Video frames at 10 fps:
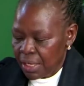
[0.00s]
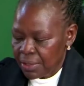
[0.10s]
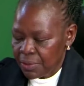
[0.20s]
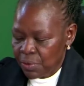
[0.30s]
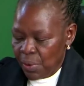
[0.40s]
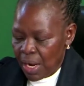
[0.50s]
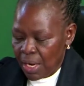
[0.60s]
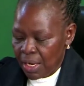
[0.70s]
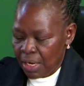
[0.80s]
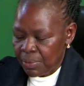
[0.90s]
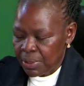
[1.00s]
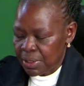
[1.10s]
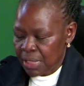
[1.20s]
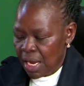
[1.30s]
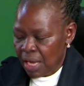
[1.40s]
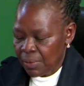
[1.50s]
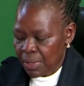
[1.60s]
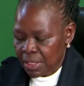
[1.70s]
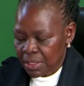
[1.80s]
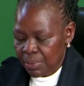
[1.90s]
Accused one had been charged
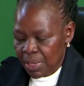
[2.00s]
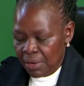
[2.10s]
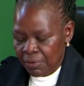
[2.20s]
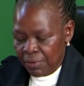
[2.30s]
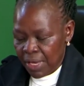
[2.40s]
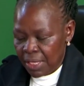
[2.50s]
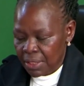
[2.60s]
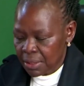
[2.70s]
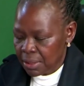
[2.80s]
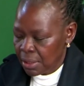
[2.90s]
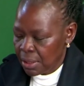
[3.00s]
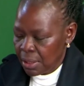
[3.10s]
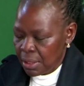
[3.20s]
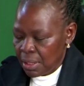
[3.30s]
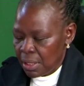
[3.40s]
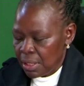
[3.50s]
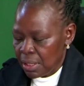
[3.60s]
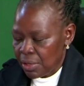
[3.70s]
with a similar offense in